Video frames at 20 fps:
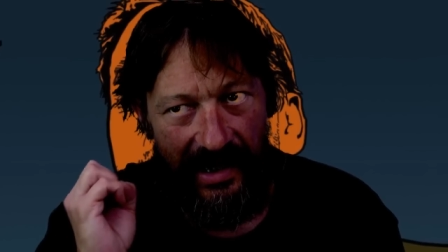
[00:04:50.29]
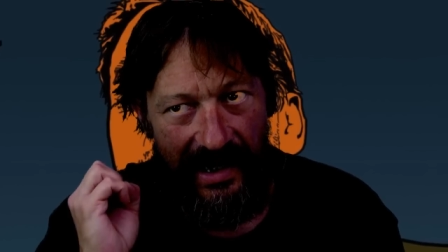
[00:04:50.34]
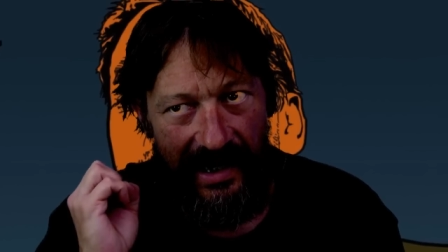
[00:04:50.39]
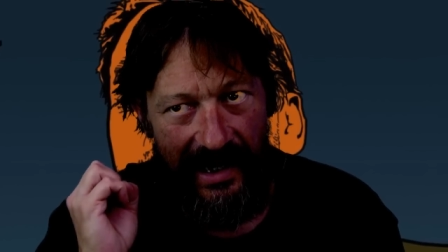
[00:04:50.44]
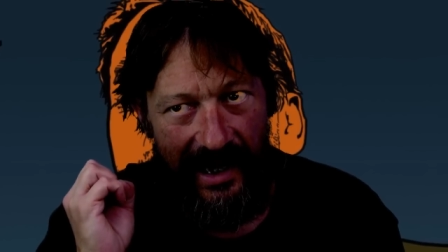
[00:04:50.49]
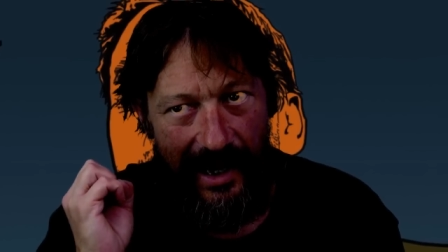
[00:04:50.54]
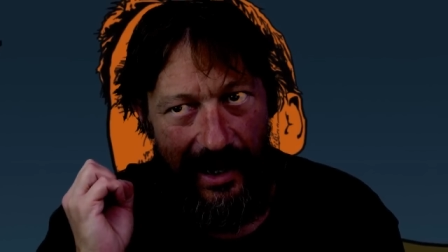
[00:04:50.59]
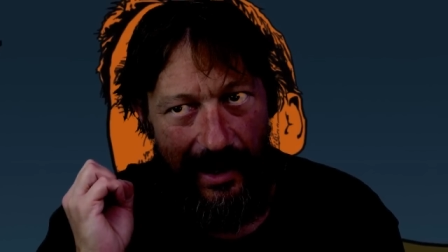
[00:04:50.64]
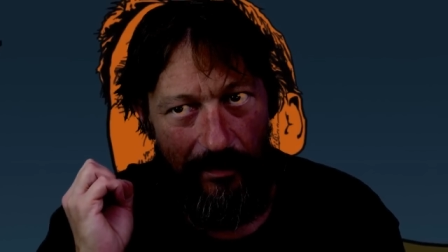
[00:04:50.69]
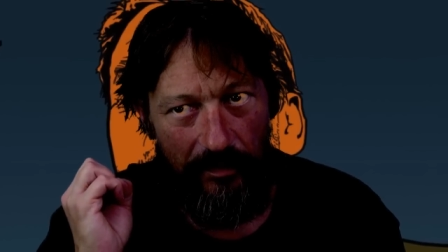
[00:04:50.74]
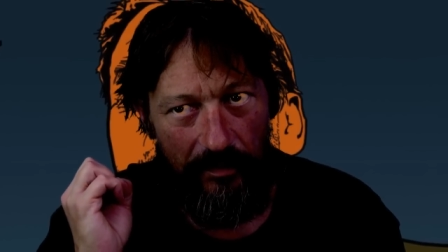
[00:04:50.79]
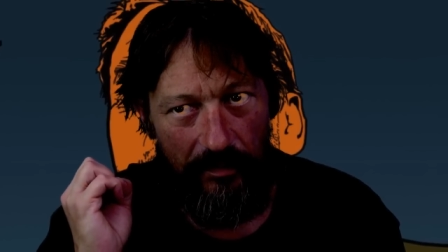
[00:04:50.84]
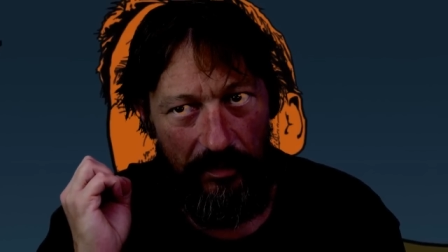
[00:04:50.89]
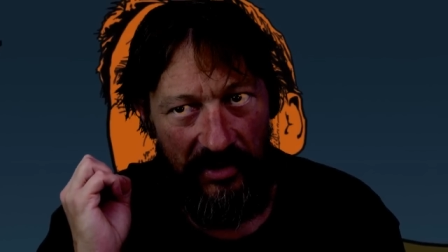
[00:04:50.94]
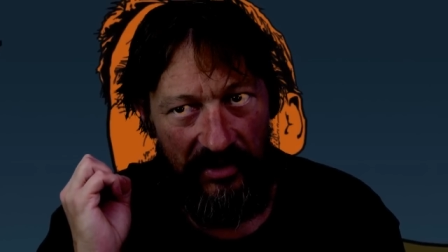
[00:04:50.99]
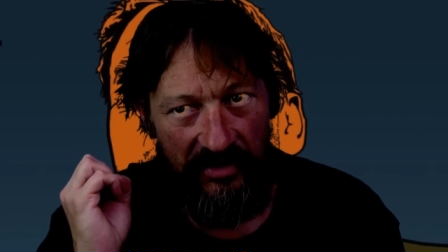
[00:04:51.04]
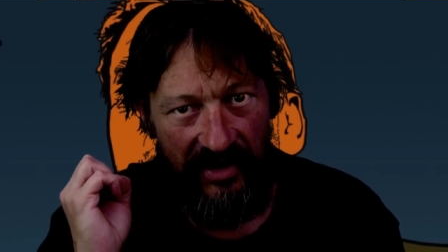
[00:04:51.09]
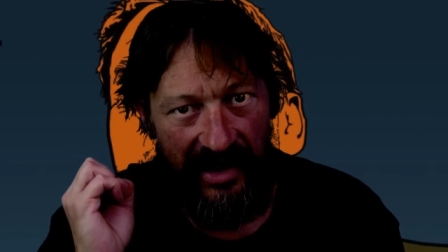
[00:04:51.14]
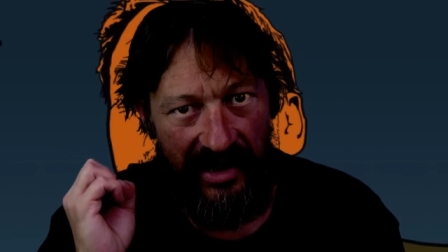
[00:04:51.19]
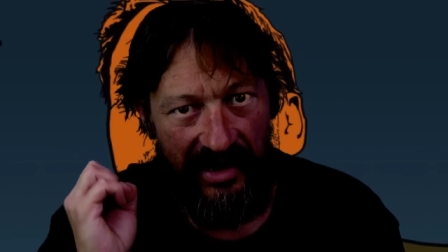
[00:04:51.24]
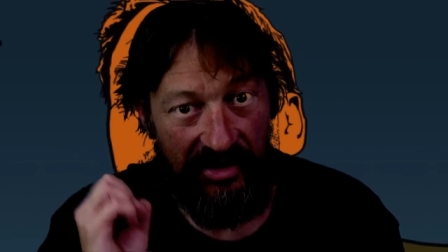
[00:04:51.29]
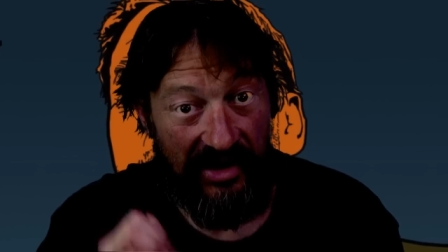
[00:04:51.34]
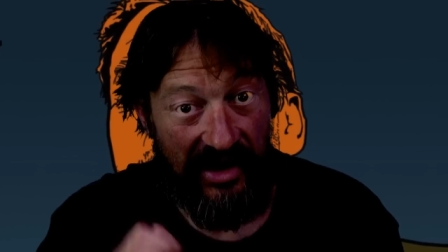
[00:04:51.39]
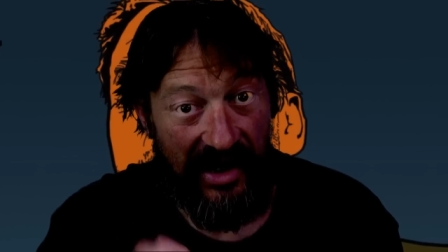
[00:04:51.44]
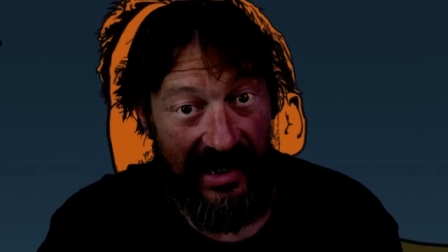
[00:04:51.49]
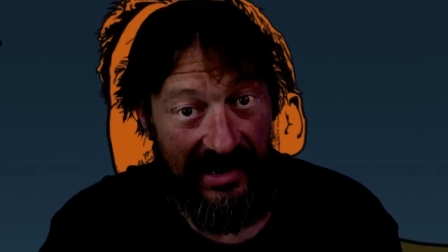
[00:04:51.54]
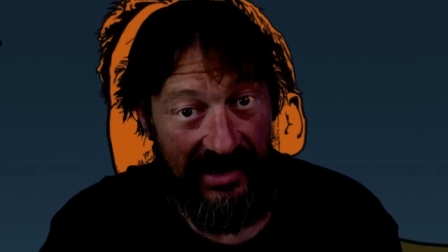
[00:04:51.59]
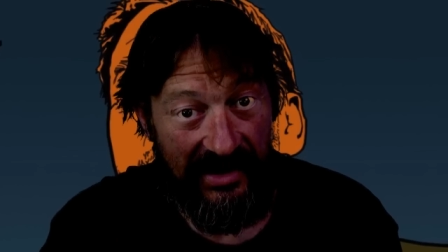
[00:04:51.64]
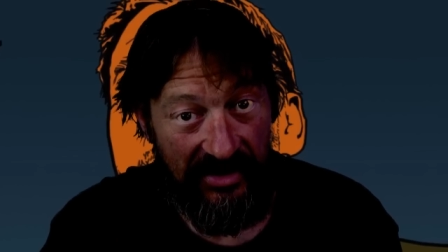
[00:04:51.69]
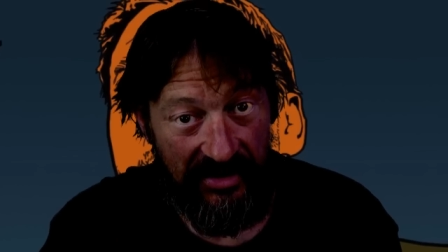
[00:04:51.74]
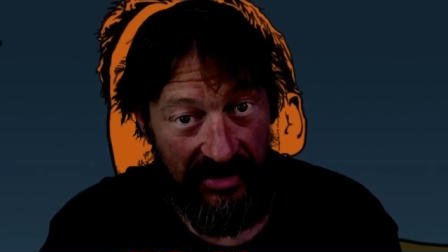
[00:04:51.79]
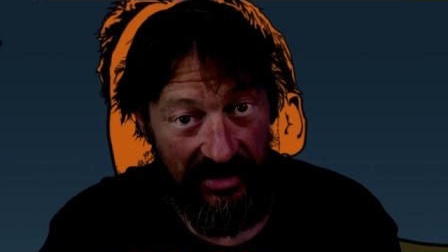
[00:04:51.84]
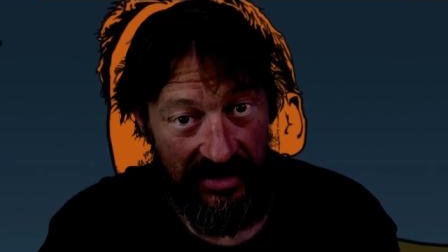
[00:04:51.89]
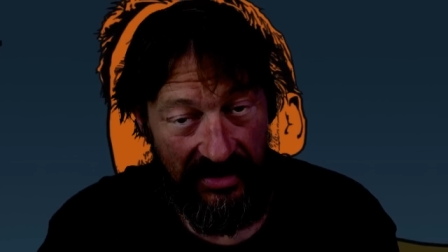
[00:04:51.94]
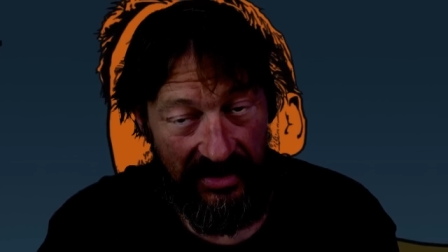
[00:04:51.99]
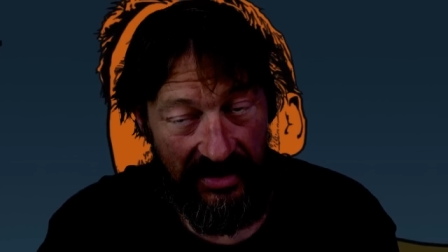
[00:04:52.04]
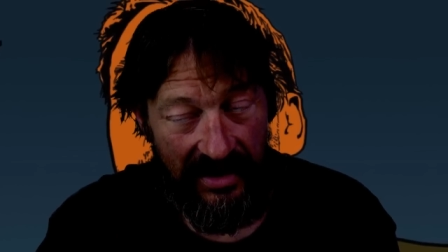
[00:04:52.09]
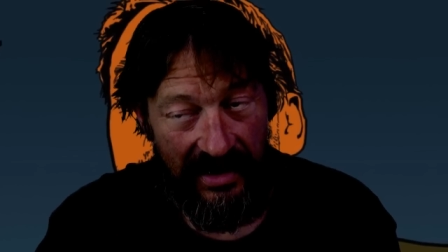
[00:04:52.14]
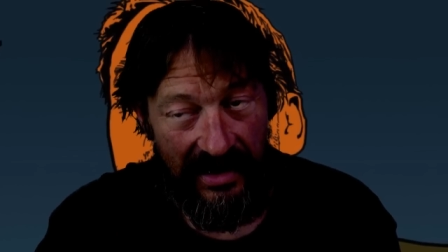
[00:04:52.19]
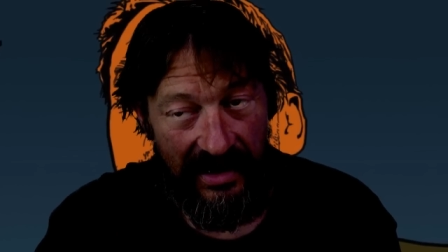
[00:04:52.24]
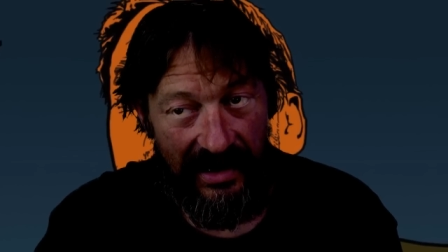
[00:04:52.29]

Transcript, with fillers: Um, but they changed it,